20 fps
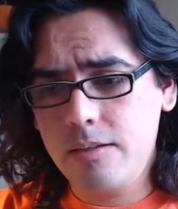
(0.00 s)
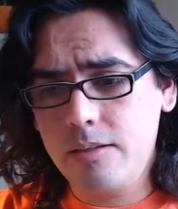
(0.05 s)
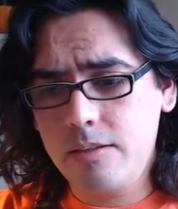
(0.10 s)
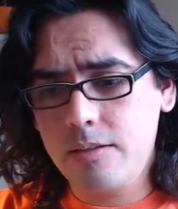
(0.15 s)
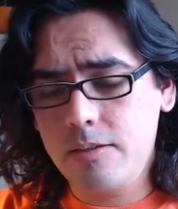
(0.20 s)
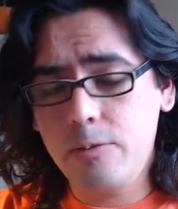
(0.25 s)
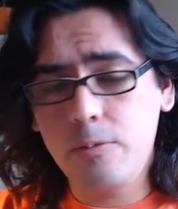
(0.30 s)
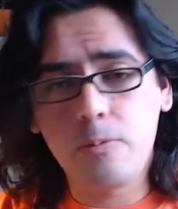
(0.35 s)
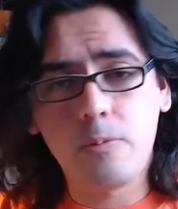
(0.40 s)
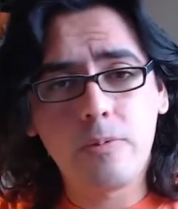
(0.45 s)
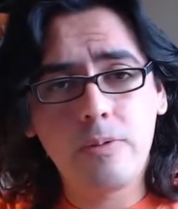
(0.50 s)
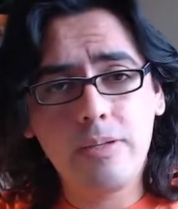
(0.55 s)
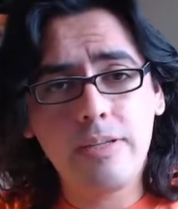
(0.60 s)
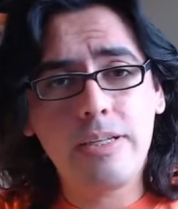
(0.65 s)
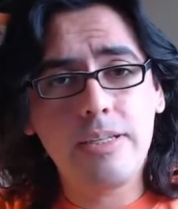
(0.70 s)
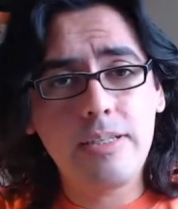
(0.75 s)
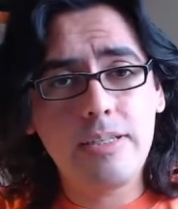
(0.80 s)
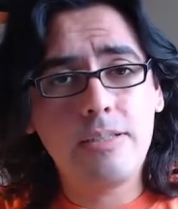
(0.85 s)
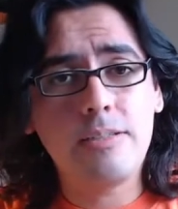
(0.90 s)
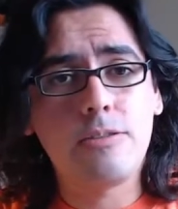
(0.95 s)
you
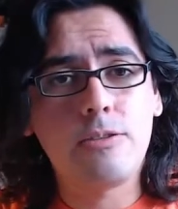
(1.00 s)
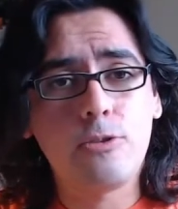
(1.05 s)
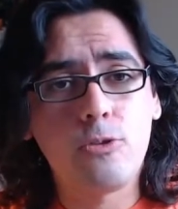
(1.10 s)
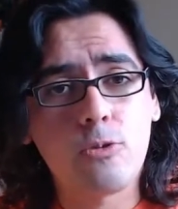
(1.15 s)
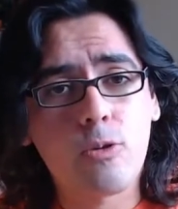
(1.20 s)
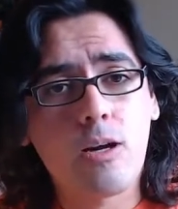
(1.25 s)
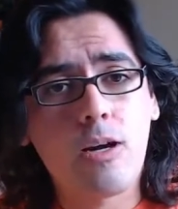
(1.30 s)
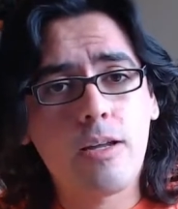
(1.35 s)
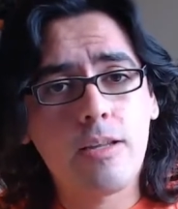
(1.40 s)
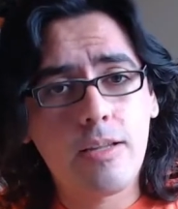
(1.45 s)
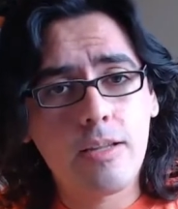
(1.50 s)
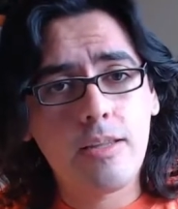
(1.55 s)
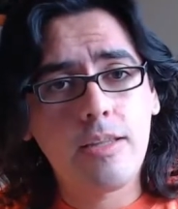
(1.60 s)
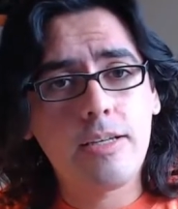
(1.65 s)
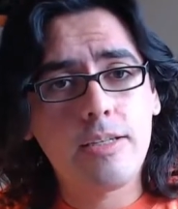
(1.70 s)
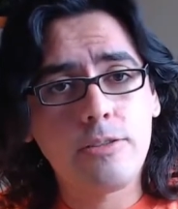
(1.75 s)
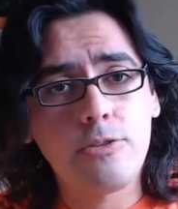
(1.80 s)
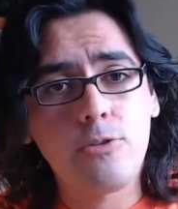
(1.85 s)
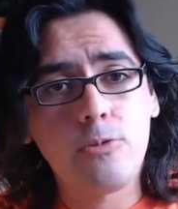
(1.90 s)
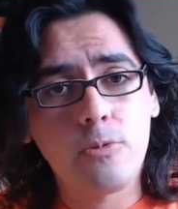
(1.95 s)
really need to draw the
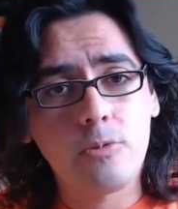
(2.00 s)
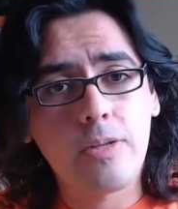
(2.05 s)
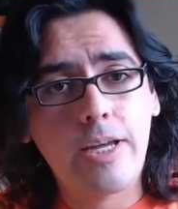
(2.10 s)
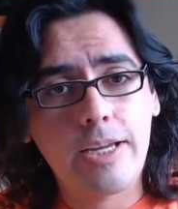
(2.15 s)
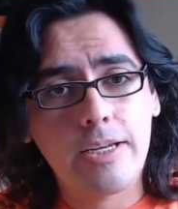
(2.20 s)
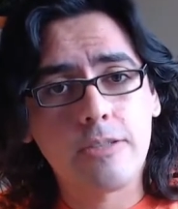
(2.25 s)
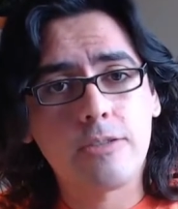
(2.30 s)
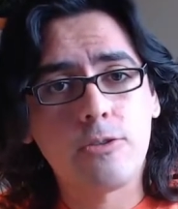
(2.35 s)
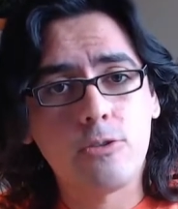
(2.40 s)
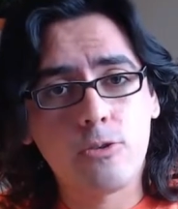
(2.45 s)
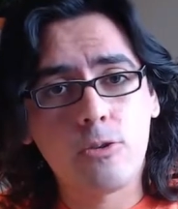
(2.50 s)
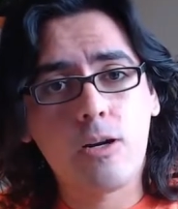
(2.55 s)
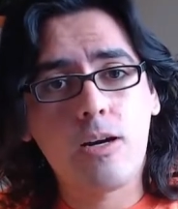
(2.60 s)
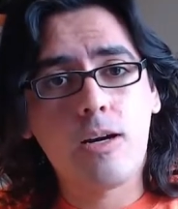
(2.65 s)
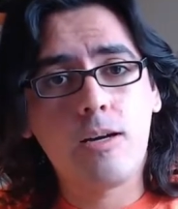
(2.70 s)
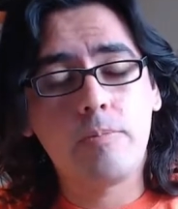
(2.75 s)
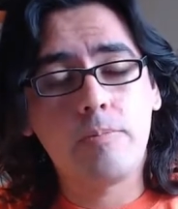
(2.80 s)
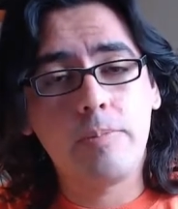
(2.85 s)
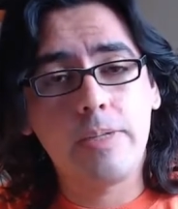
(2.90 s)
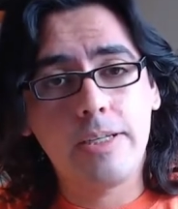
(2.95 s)
things you like to
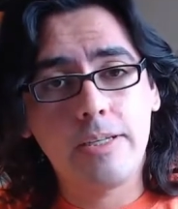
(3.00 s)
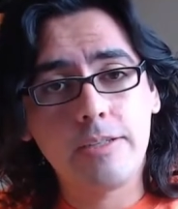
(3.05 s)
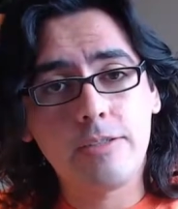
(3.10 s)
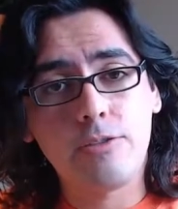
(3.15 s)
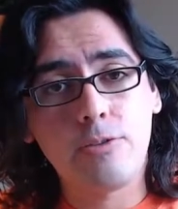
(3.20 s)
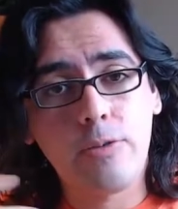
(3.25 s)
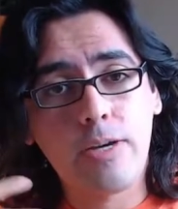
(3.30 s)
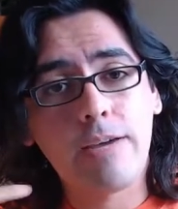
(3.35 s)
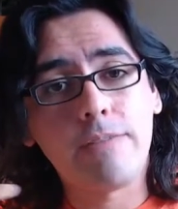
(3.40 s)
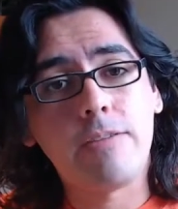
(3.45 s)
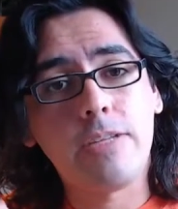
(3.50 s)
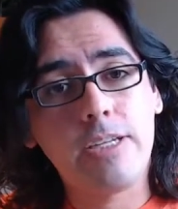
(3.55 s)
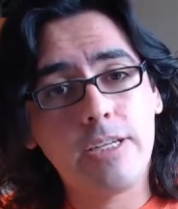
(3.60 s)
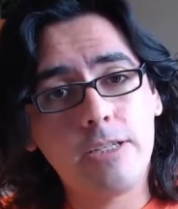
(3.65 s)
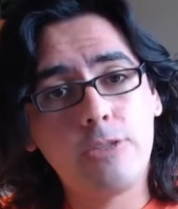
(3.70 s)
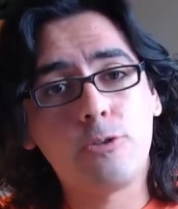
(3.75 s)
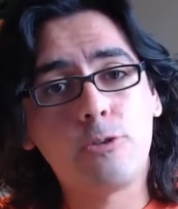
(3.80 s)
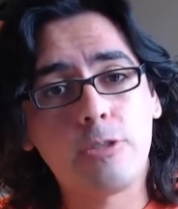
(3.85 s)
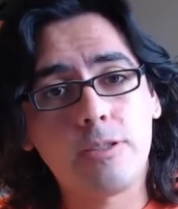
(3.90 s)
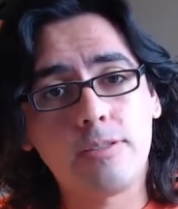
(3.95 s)
draw because you have the
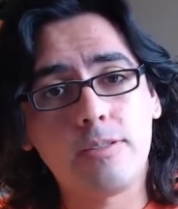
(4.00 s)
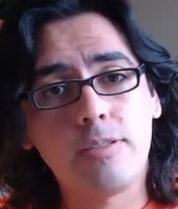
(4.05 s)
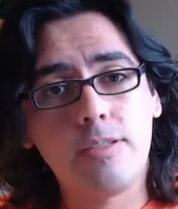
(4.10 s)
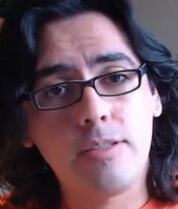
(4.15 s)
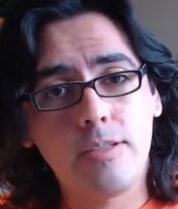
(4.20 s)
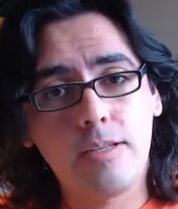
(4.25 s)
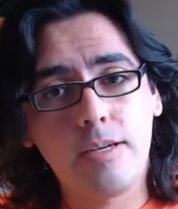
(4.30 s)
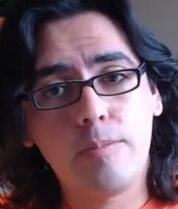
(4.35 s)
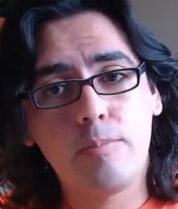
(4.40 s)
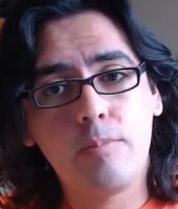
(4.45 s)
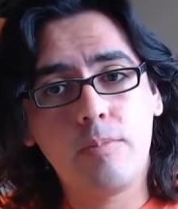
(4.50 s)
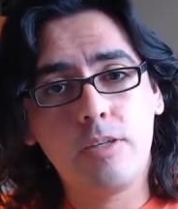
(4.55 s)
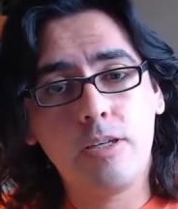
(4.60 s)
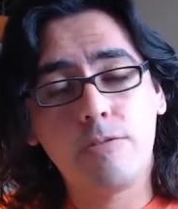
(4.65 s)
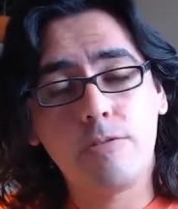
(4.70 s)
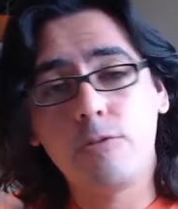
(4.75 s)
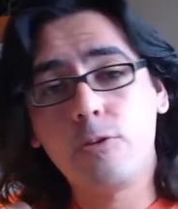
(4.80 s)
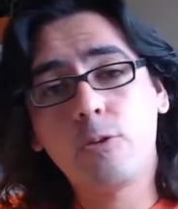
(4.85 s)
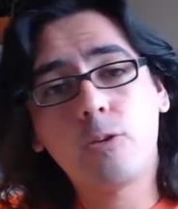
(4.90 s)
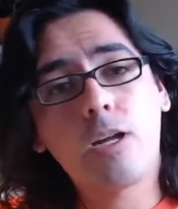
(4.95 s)
interest in them.
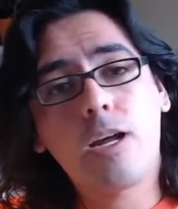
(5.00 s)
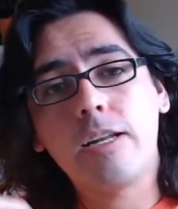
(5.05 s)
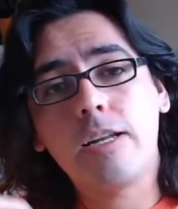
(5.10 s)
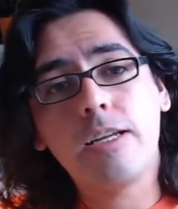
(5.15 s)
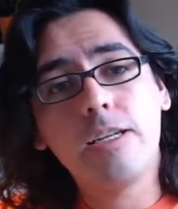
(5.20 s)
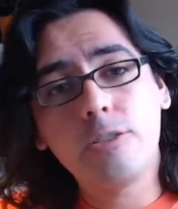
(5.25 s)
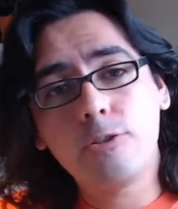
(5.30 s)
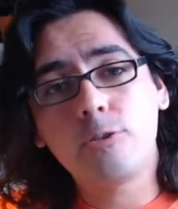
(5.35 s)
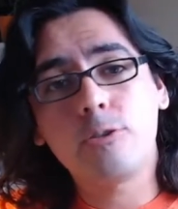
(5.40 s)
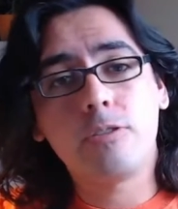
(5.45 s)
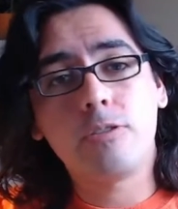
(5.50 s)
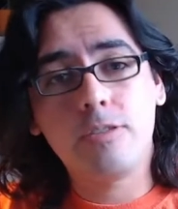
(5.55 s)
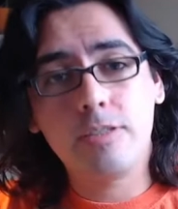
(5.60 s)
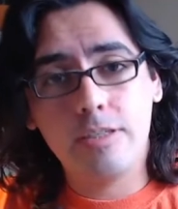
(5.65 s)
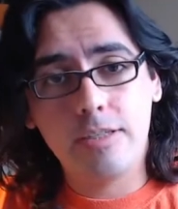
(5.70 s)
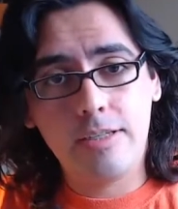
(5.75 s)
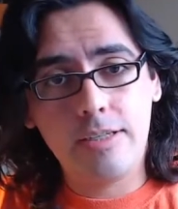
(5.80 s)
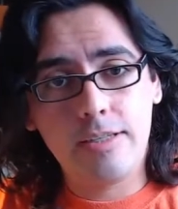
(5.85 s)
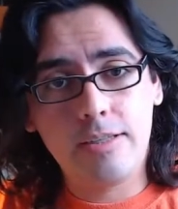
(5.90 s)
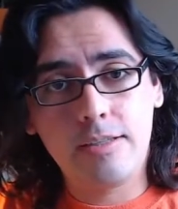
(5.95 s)
If you're not
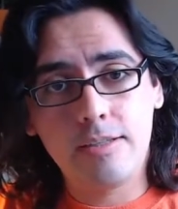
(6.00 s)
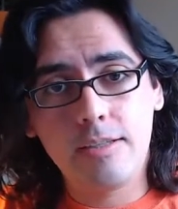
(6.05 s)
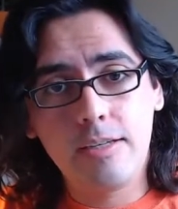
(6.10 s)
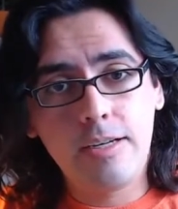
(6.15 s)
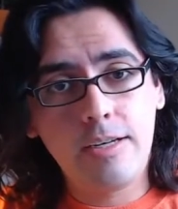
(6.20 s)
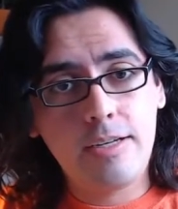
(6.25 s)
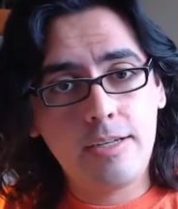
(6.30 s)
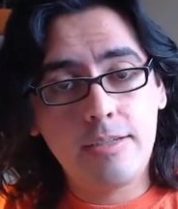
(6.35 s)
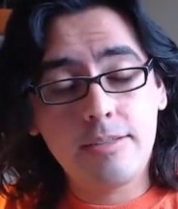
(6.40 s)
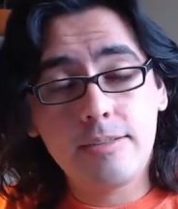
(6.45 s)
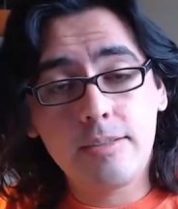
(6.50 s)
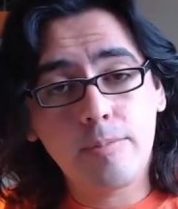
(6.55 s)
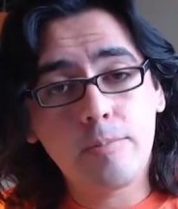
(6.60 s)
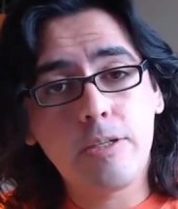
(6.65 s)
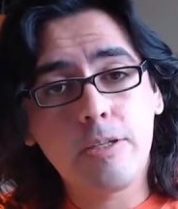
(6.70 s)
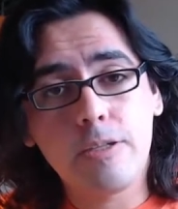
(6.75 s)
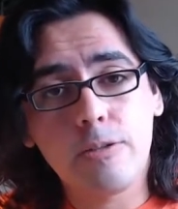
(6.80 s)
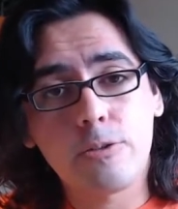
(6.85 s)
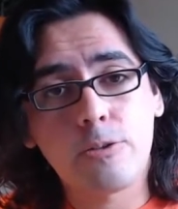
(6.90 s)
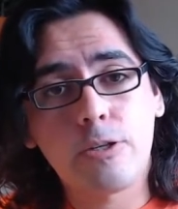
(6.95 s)
interested in
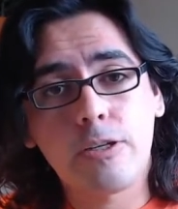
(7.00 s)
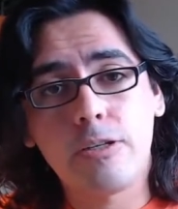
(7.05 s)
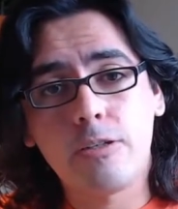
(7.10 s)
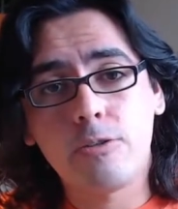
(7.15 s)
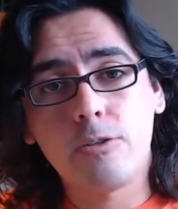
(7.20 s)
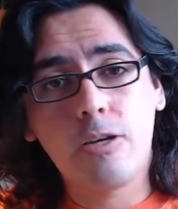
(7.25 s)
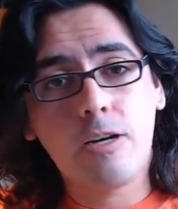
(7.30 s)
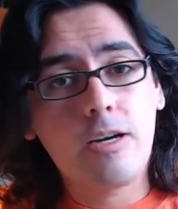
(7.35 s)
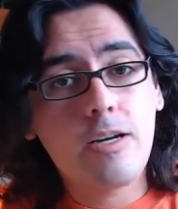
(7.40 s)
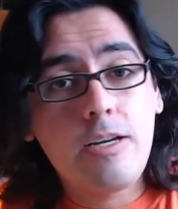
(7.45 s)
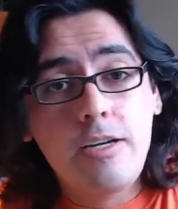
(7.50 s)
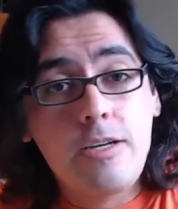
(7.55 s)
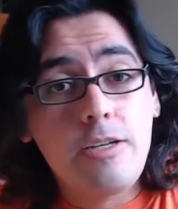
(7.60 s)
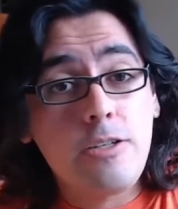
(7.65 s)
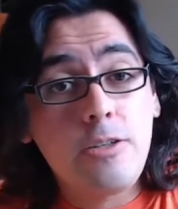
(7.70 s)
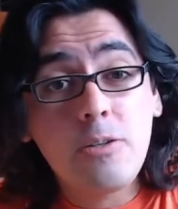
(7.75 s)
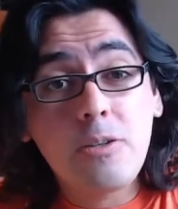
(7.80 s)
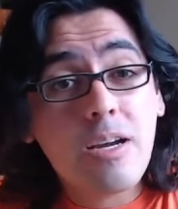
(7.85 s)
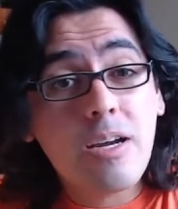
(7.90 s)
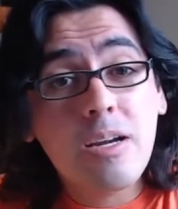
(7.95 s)
something you're trying to draw,
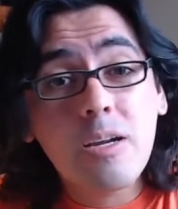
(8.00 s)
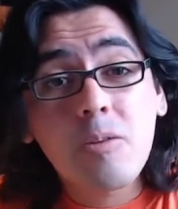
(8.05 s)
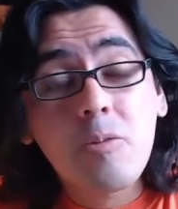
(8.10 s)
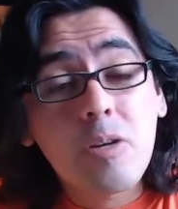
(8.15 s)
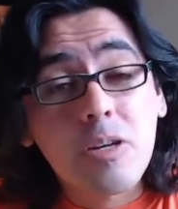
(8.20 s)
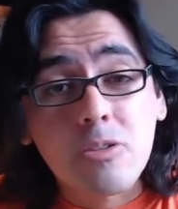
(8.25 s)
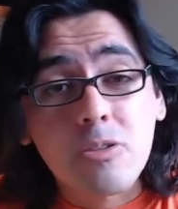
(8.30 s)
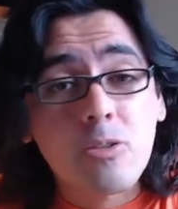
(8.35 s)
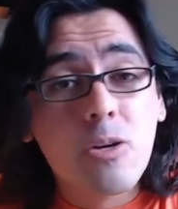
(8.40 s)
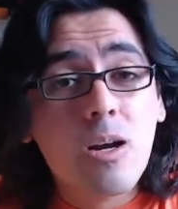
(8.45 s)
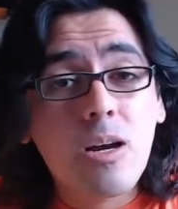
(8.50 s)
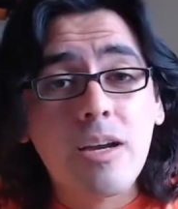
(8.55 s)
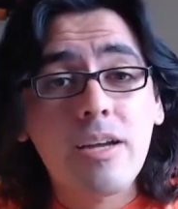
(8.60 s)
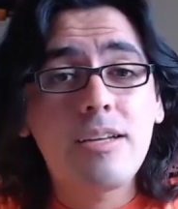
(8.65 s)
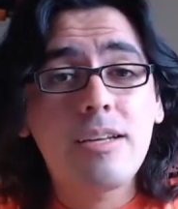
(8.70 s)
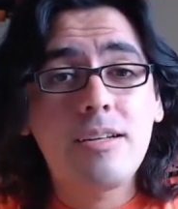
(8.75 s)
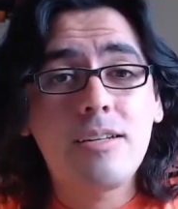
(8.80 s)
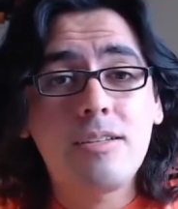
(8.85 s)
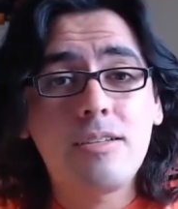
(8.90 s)
you're not going to want to draw it.